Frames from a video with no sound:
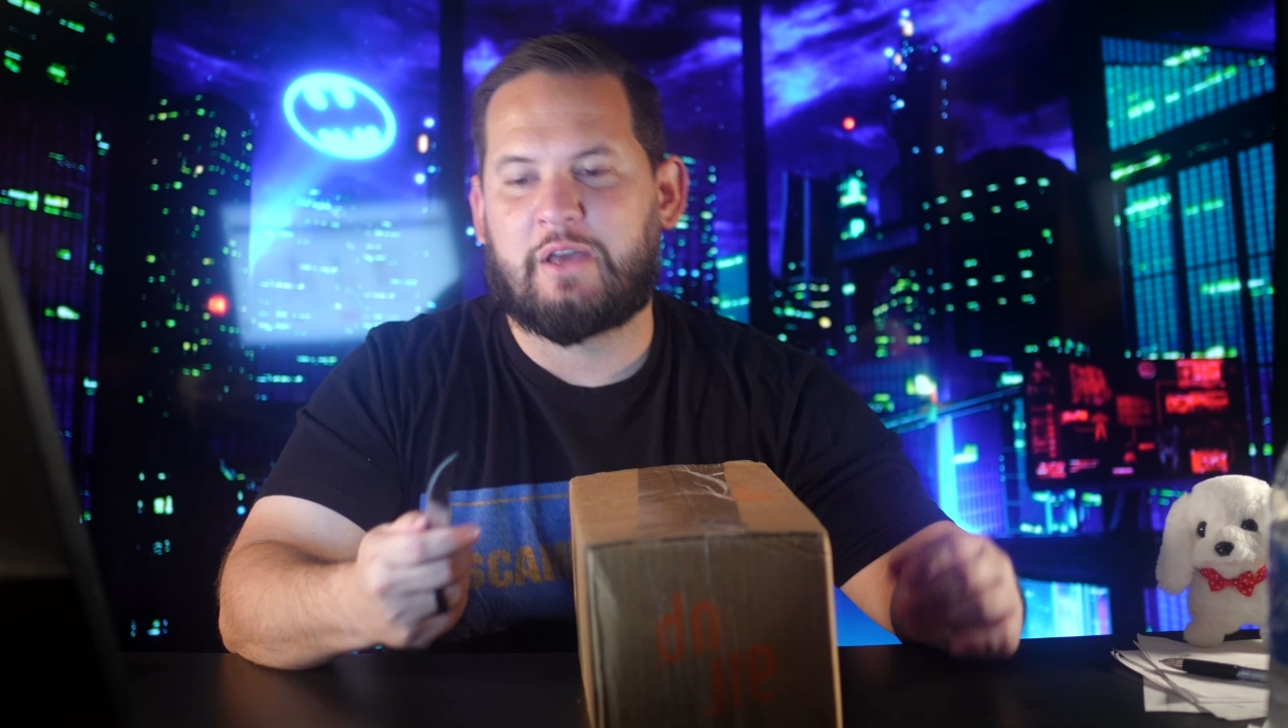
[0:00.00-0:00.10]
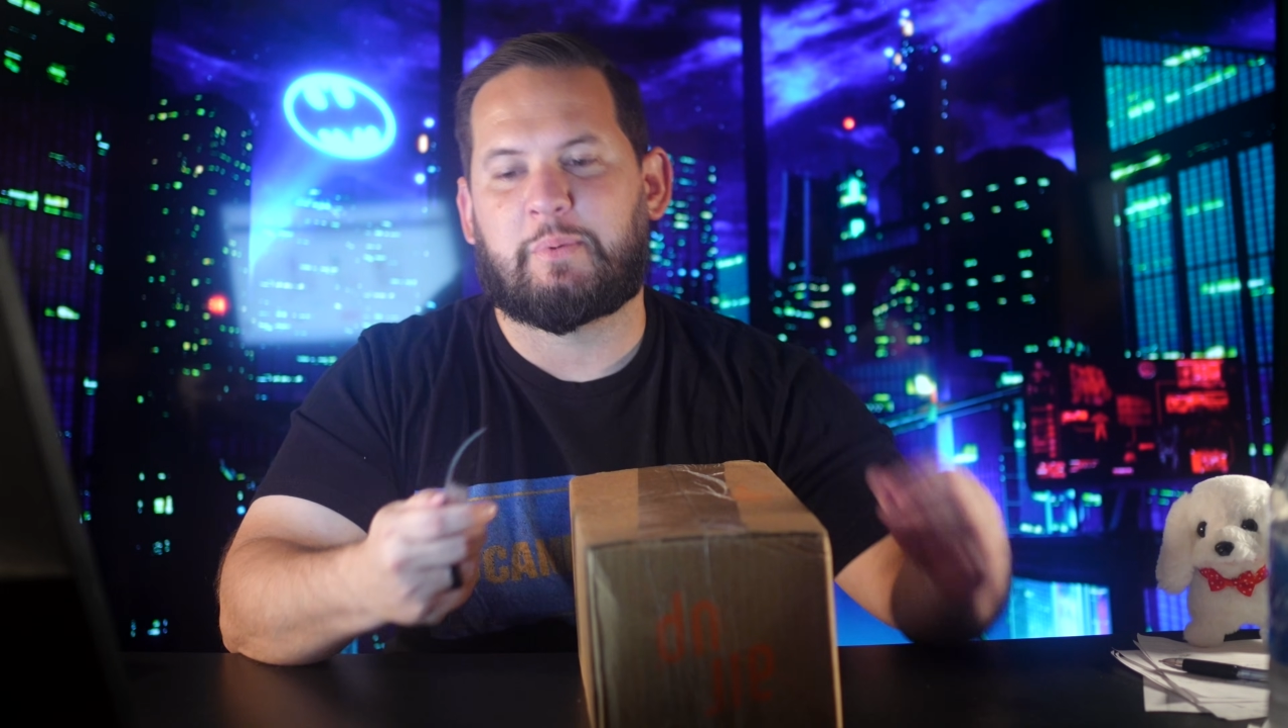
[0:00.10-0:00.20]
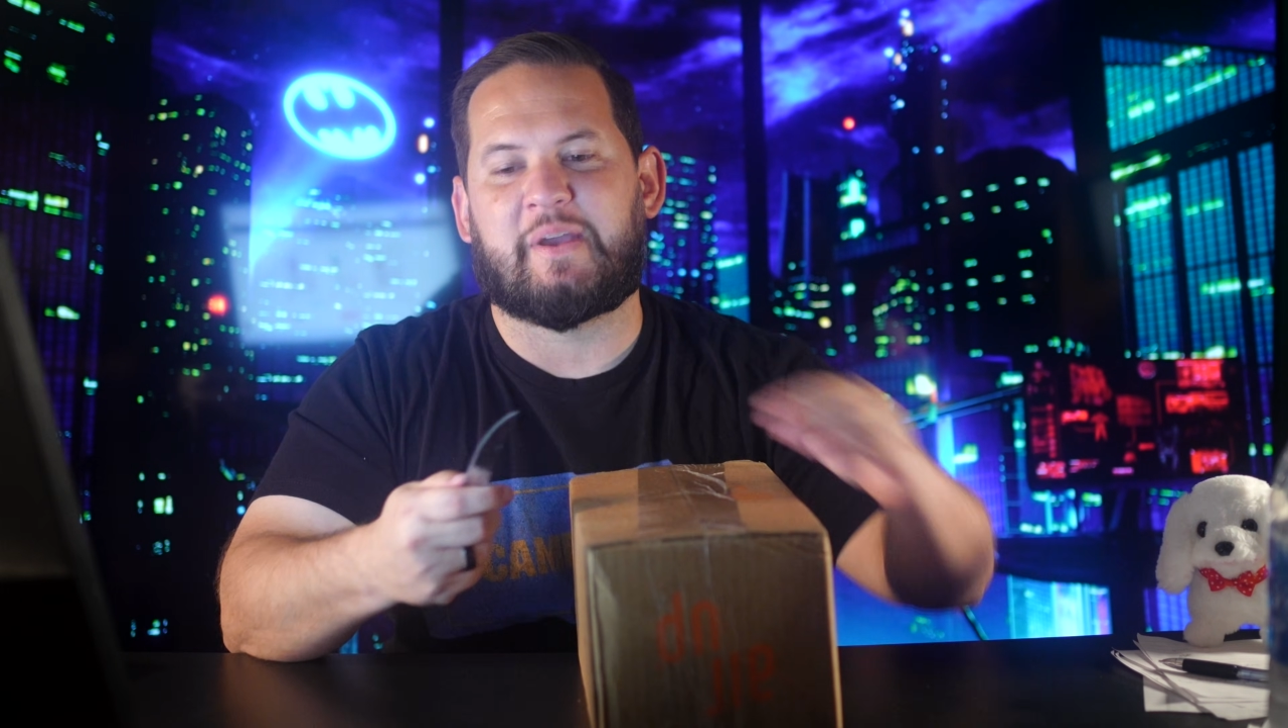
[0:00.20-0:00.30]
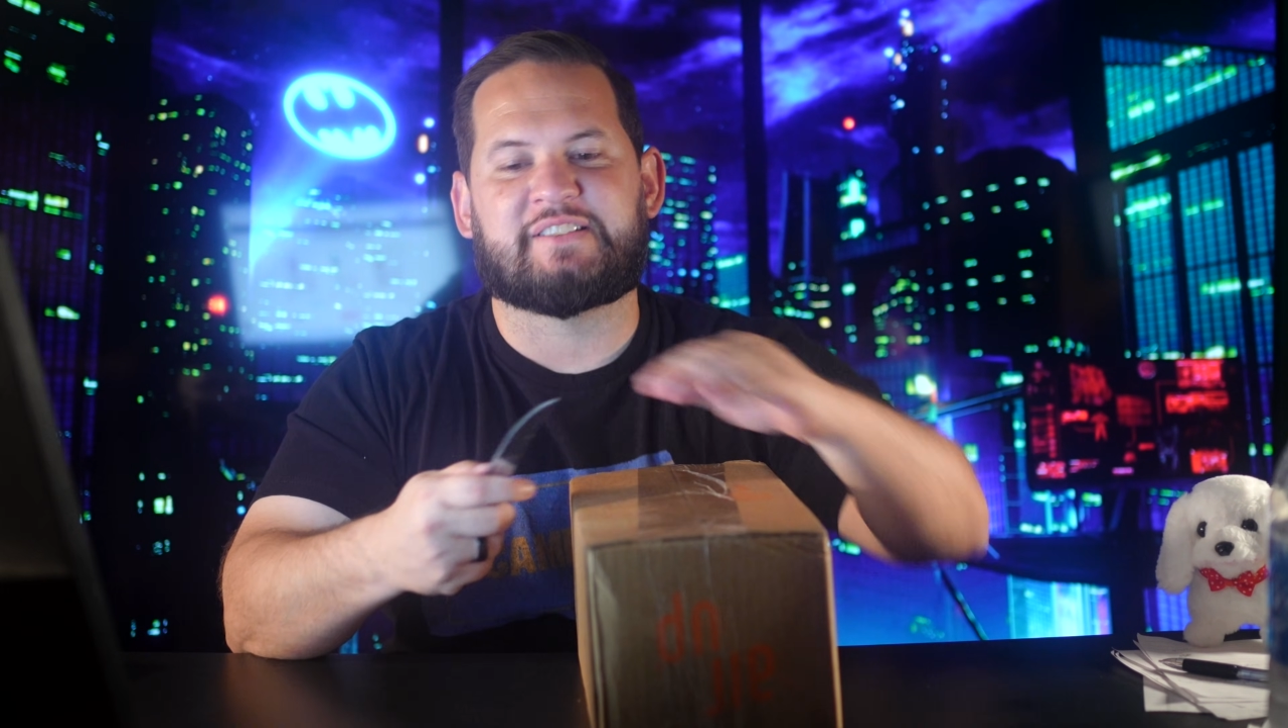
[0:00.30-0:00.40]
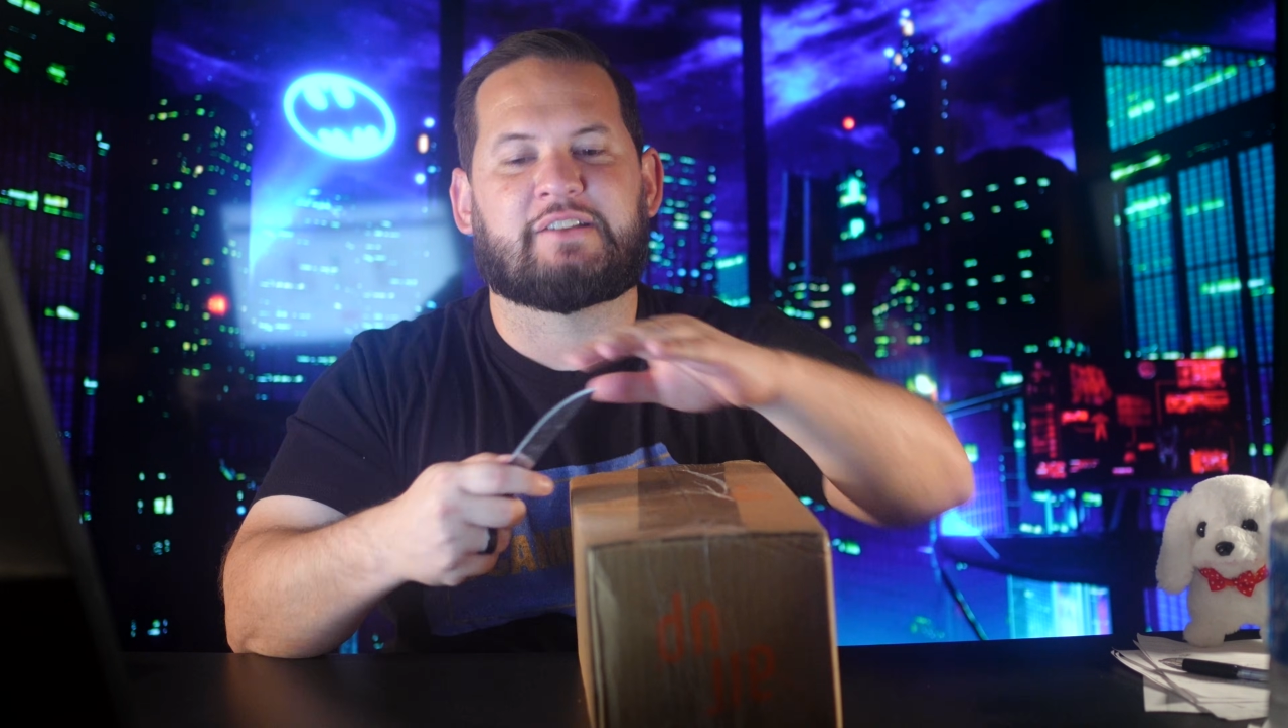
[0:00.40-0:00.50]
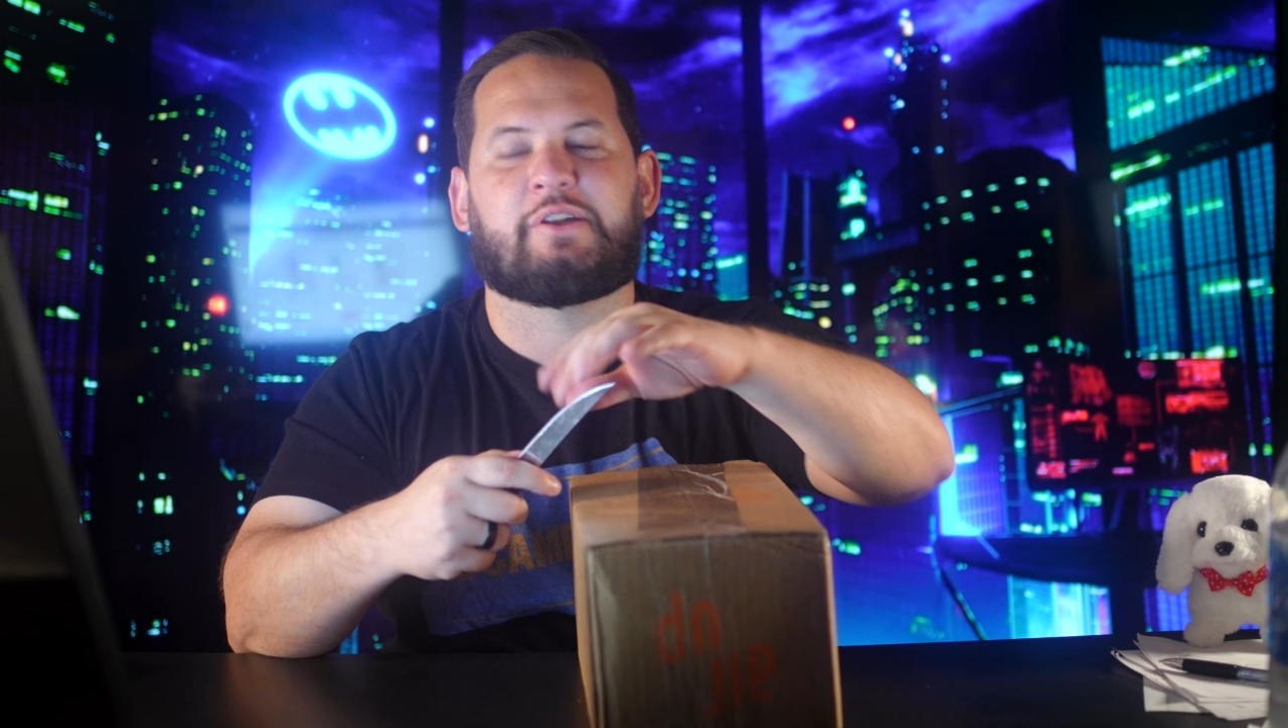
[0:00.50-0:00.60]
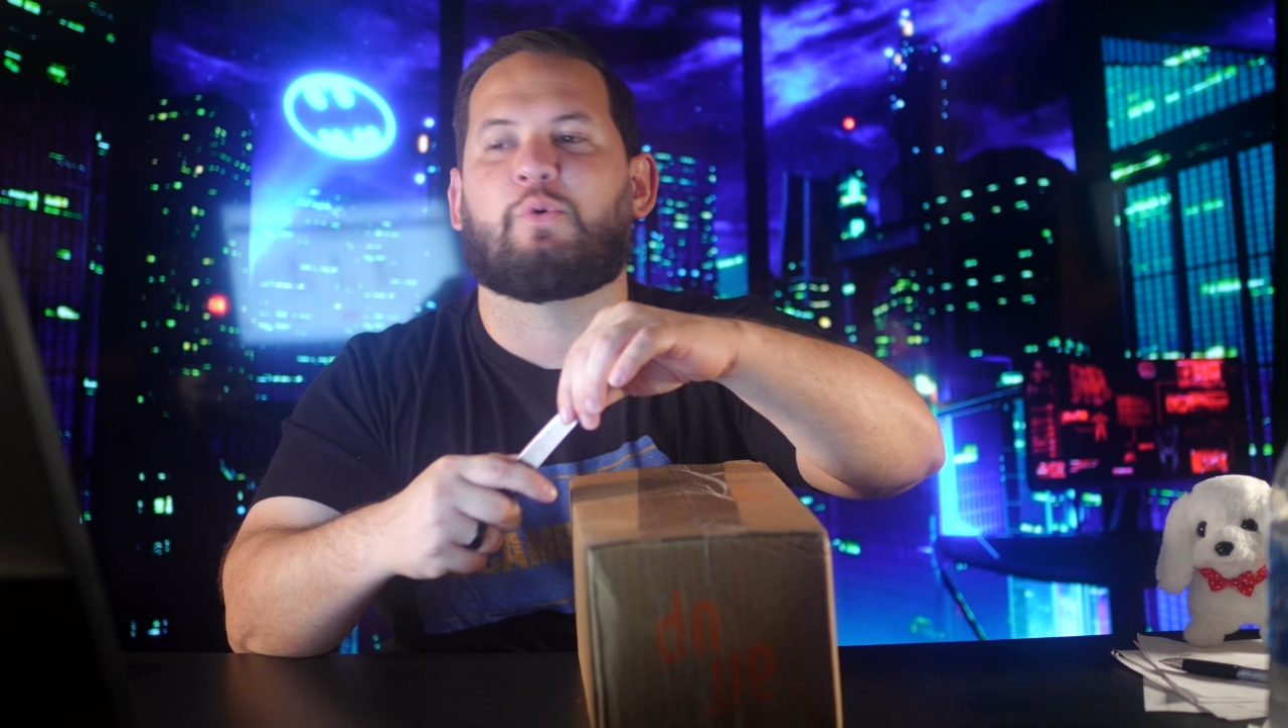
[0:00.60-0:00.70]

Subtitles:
but basically